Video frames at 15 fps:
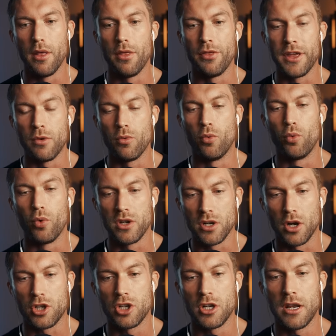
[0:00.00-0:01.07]
the
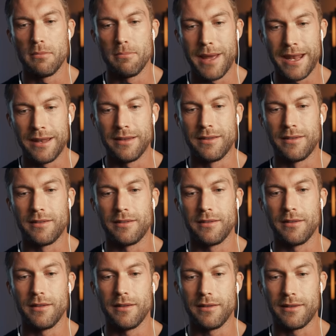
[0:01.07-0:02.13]
reduction in men's
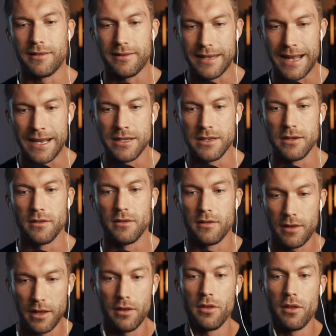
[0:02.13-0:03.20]
standards,
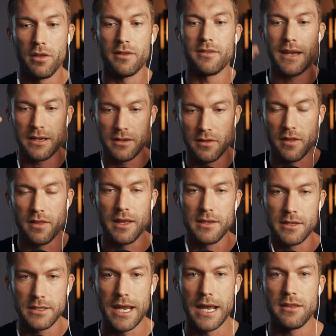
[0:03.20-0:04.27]
the, the, the standard that they
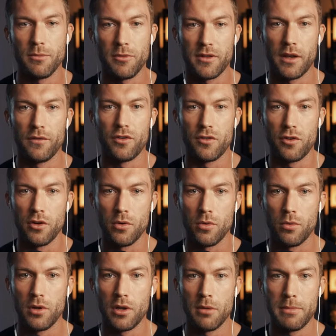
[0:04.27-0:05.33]
take themselves
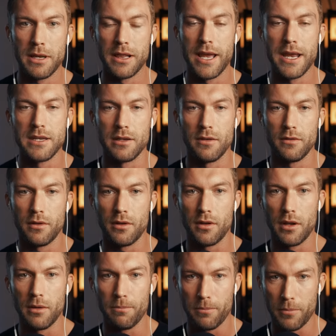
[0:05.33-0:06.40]
to, can be laid at
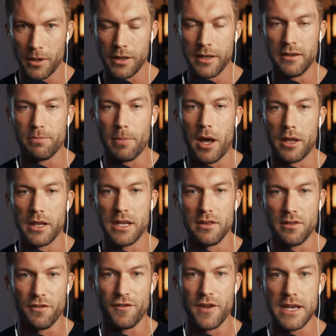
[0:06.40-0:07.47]
at least partly at
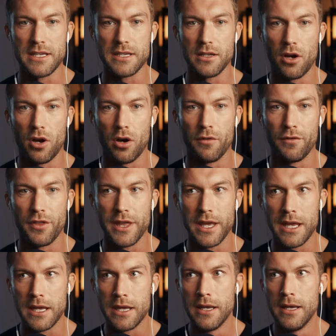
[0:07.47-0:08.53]
the feet of
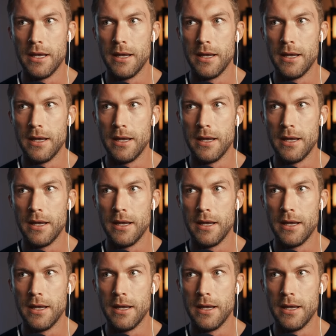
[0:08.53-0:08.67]
the